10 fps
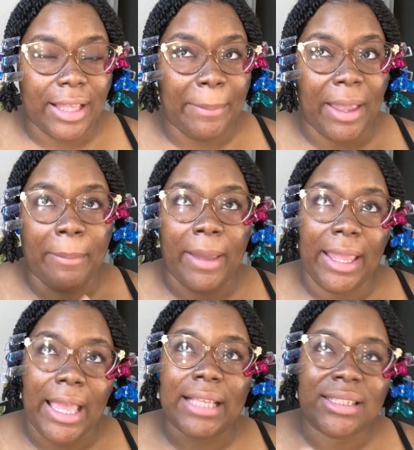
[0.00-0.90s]
I mean,
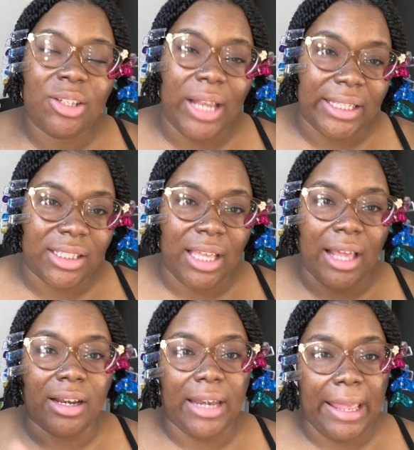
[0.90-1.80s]
I still like to
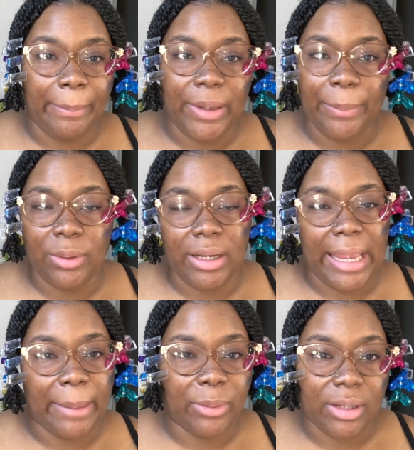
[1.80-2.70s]
kind of dipple and
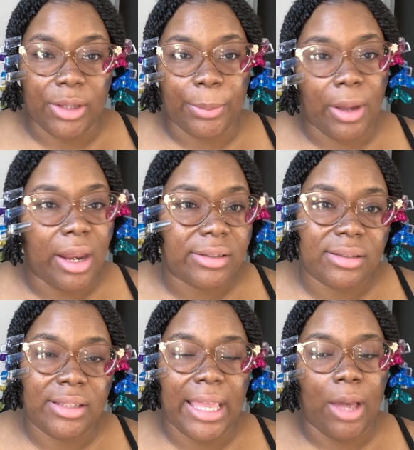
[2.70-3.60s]
dabble in other products to
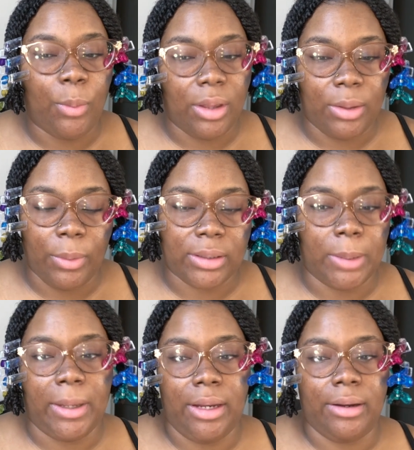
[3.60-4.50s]
see how well it works
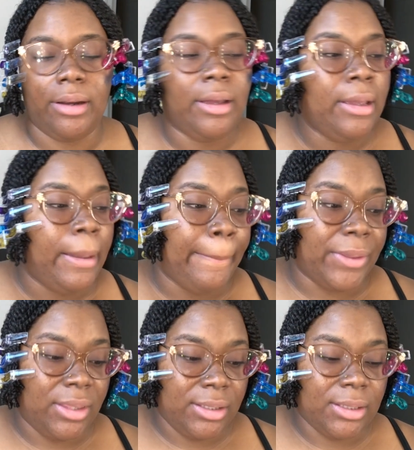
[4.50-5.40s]
on my hair,
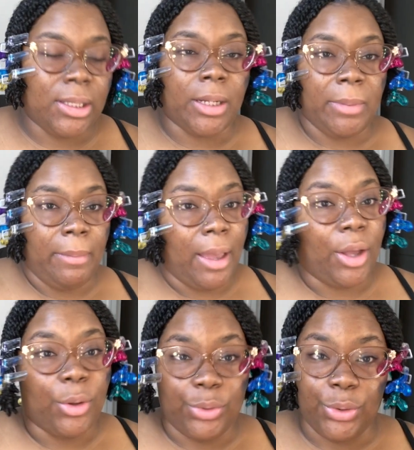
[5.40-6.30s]
but this is gonna be my
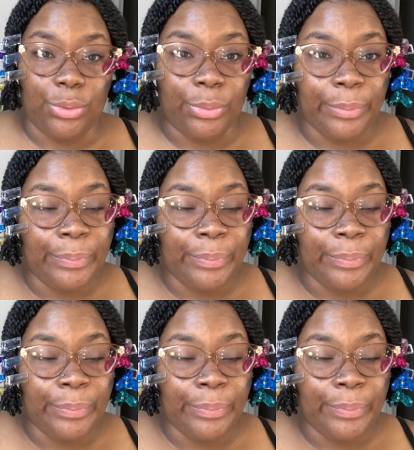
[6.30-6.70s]
go-to